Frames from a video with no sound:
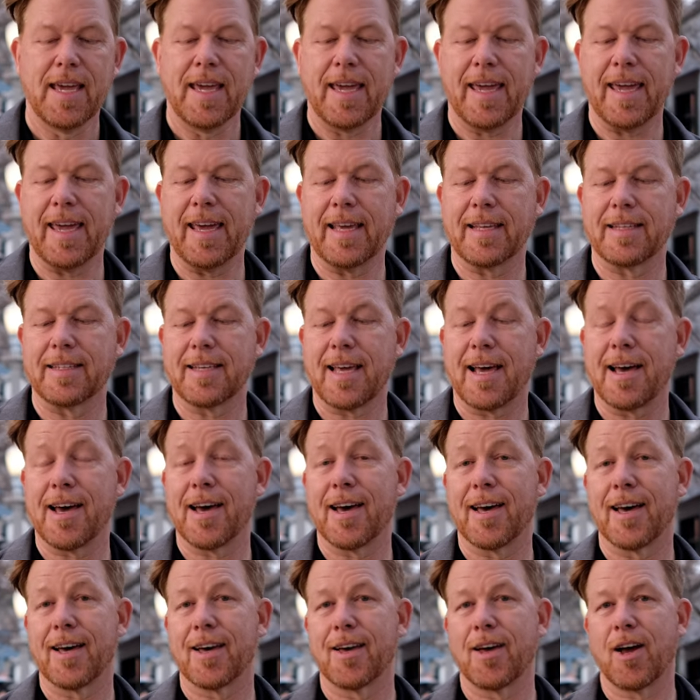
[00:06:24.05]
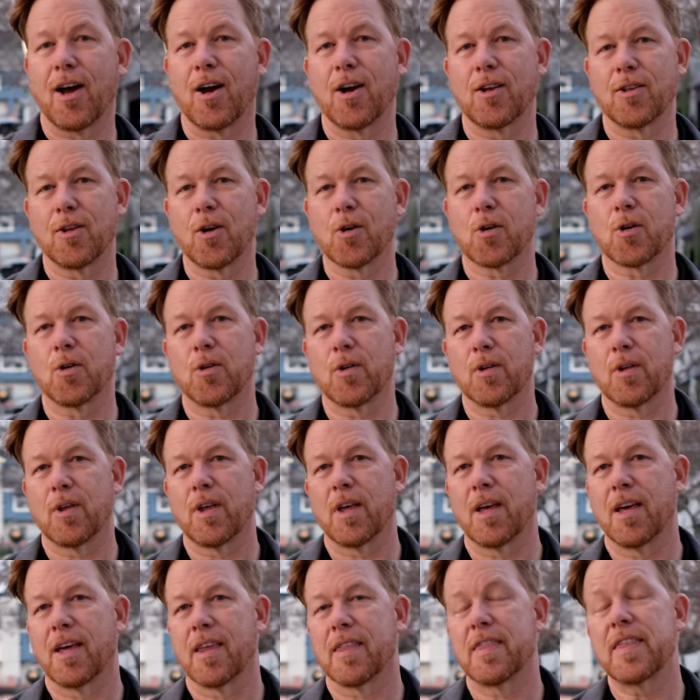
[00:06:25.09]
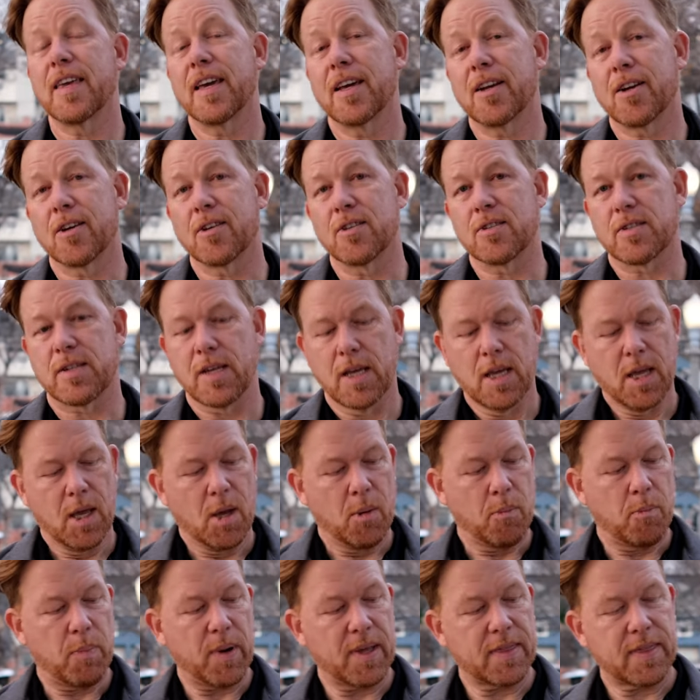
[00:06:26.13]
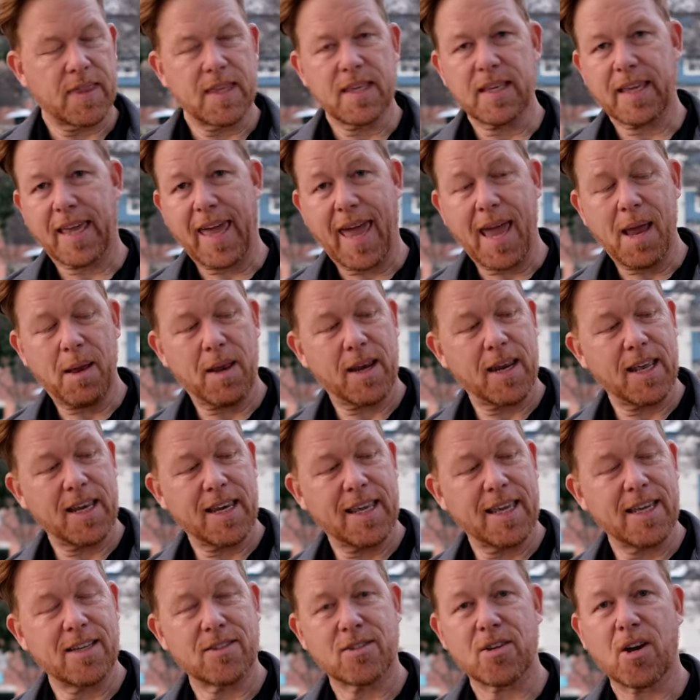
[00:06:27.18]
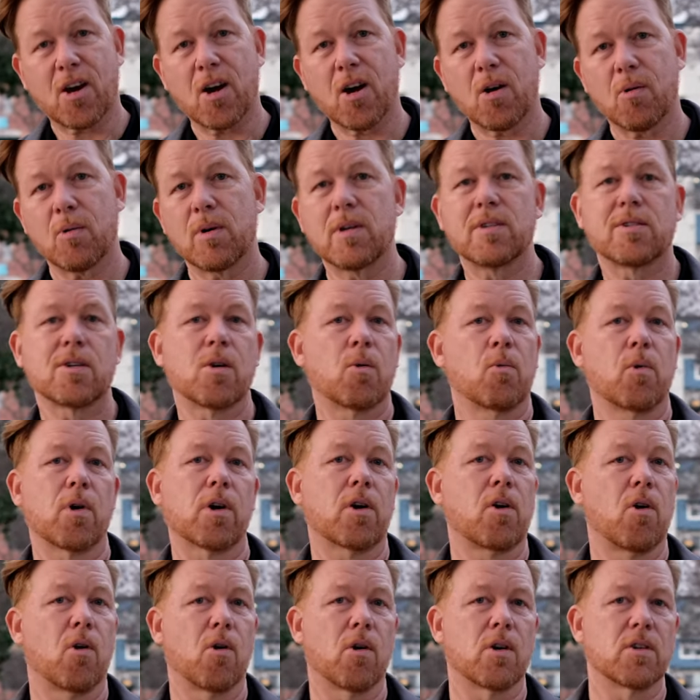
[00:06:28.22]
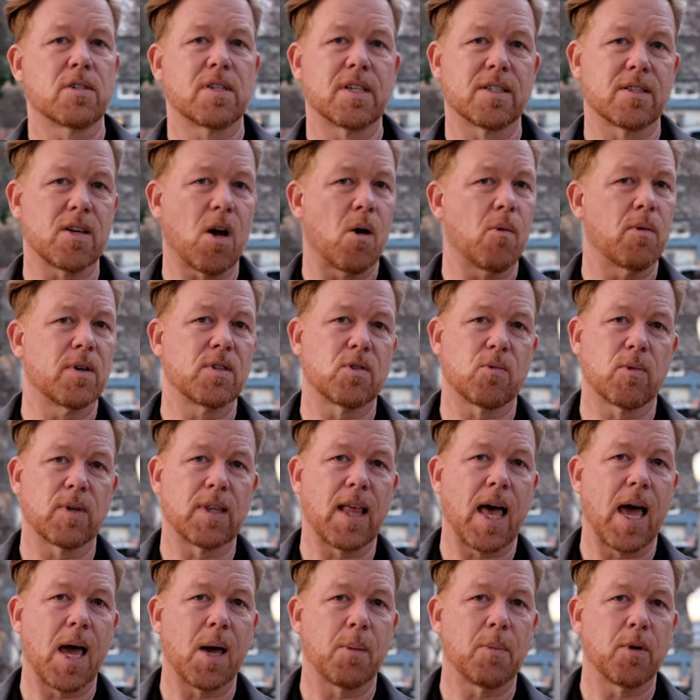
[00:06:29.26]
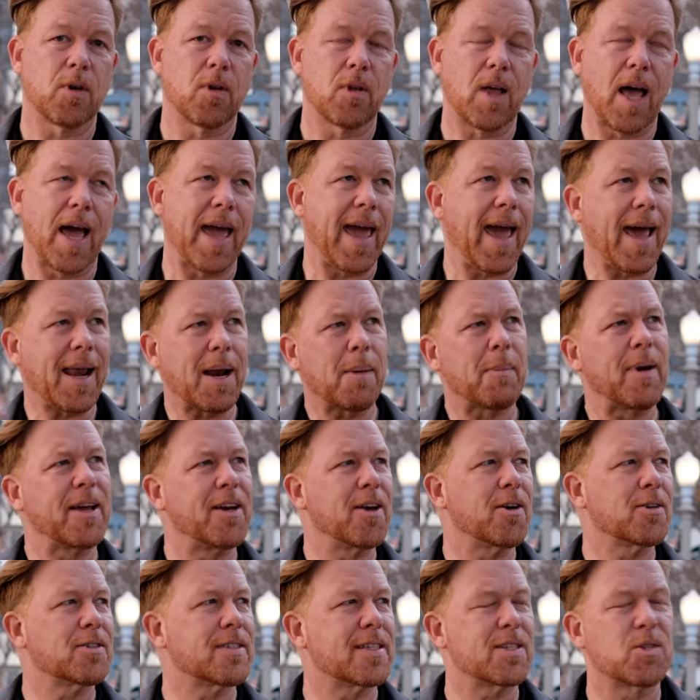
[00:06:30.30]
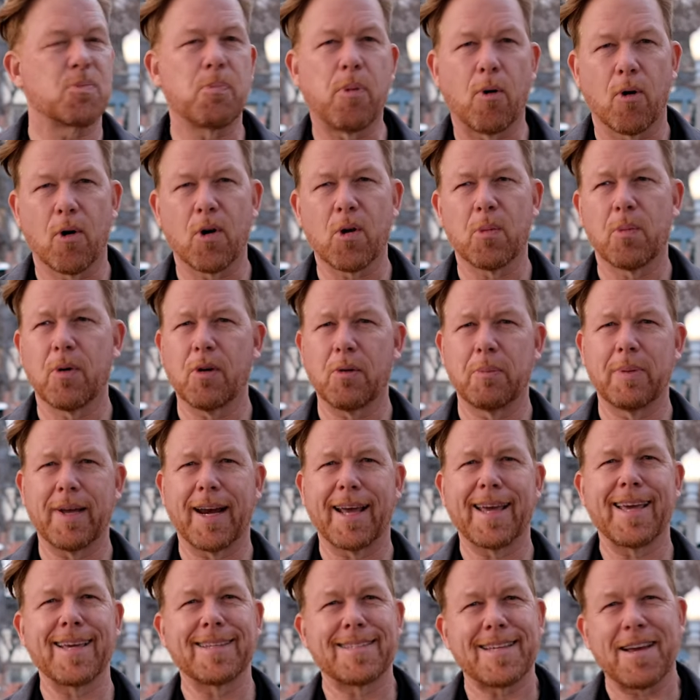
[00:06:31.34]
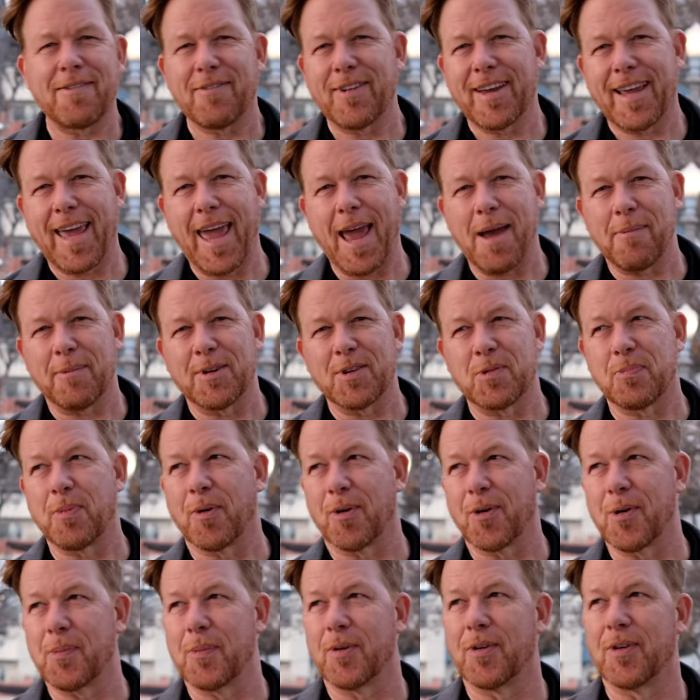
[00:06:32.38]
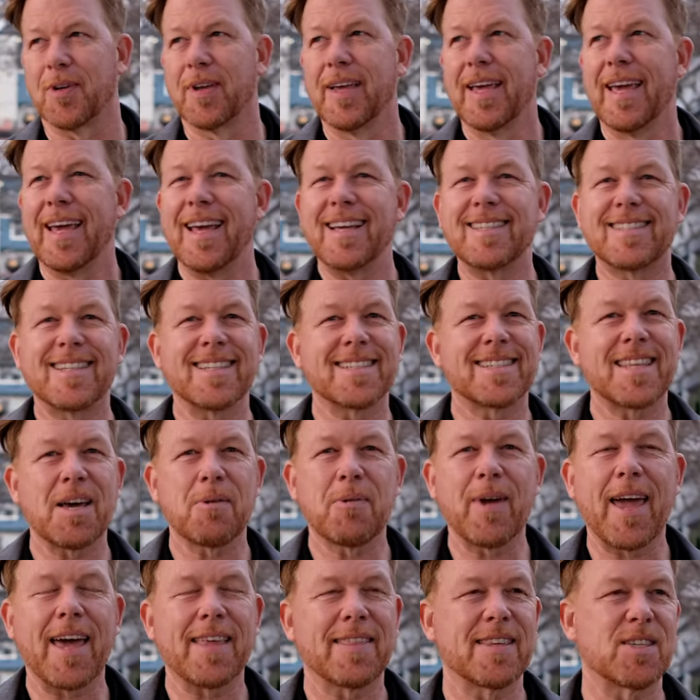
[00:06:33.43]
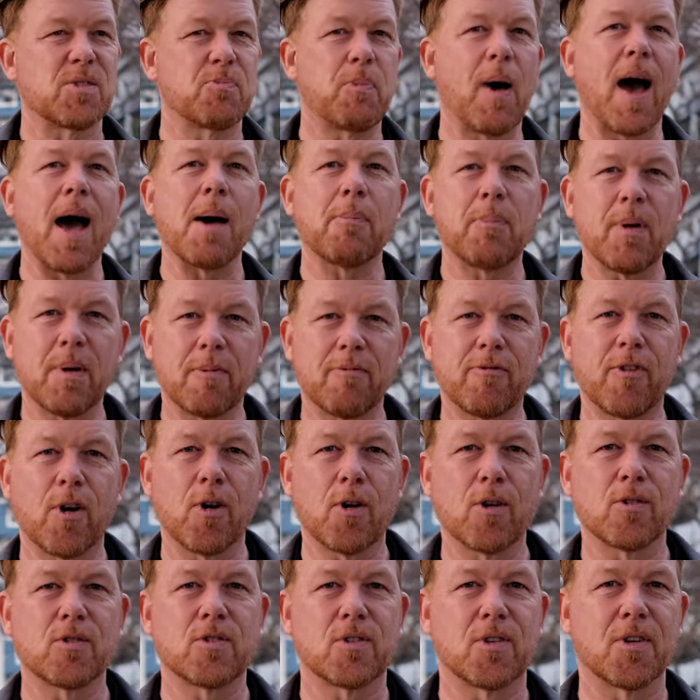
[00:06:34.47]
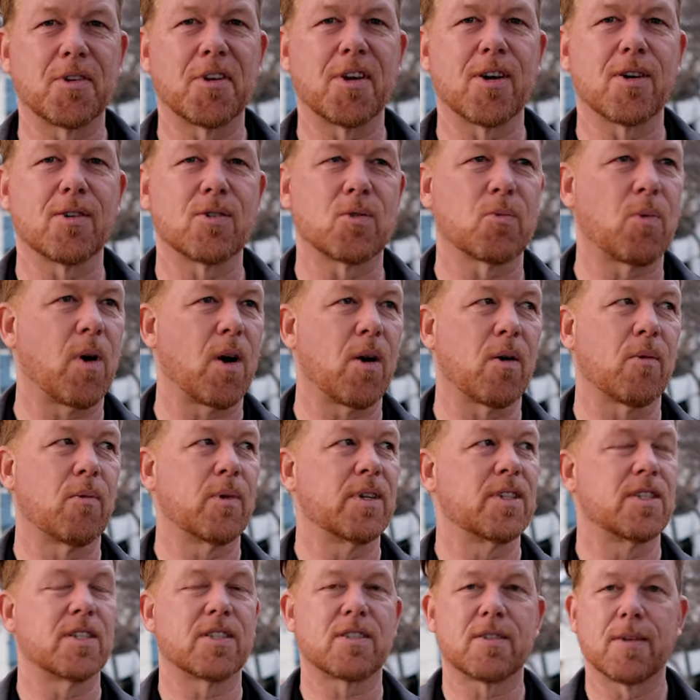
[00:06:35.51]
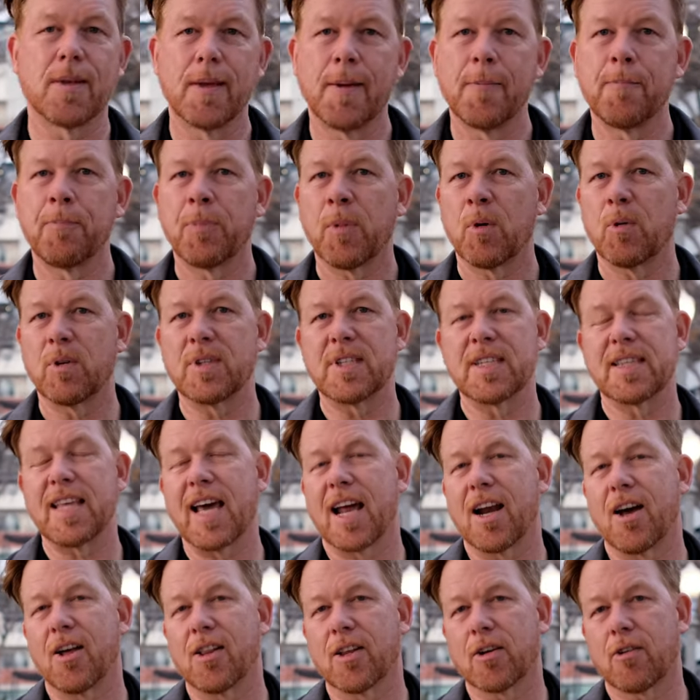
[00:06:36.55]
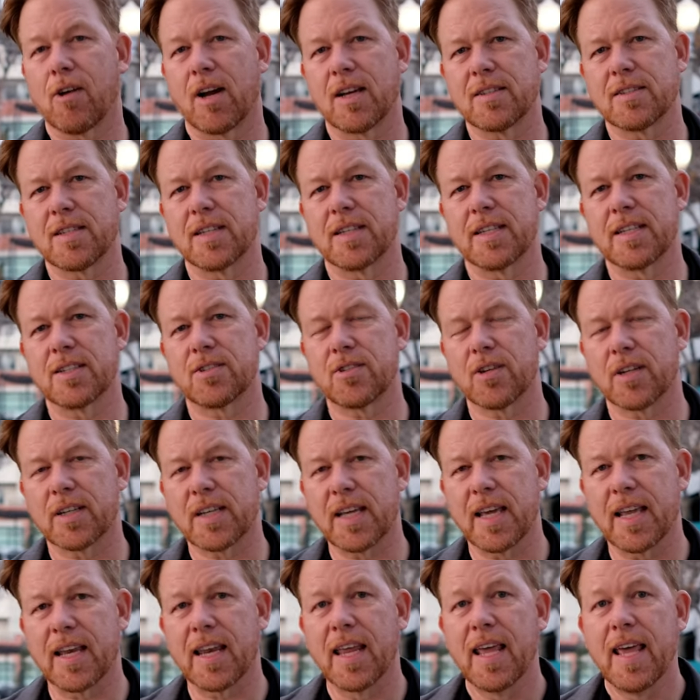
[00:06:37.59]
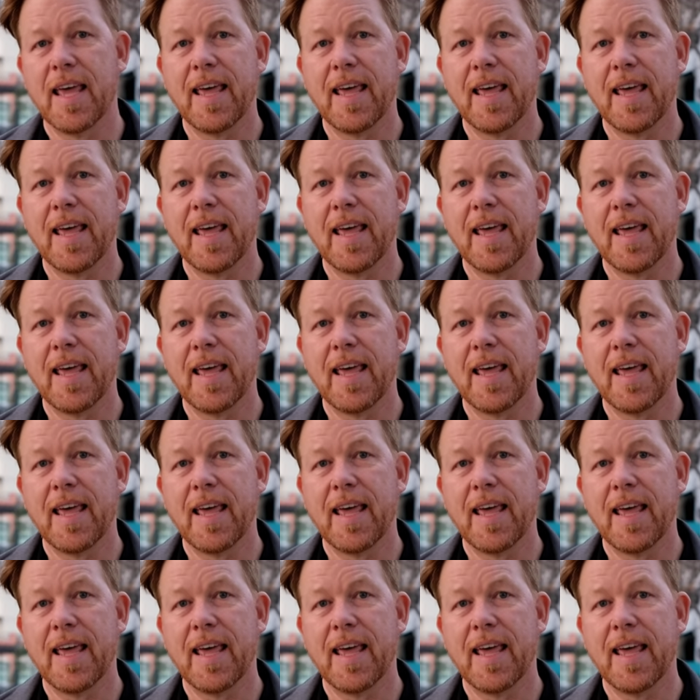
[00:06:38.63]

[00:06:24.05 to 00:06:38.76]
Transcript: in our local theaters. But the Canon EOS R was a workhorse. It's always reliable. I had on my notes it's portable, but I guess every camera is portable. It's just that we have these pop-up photo studios where we did that all across the district. And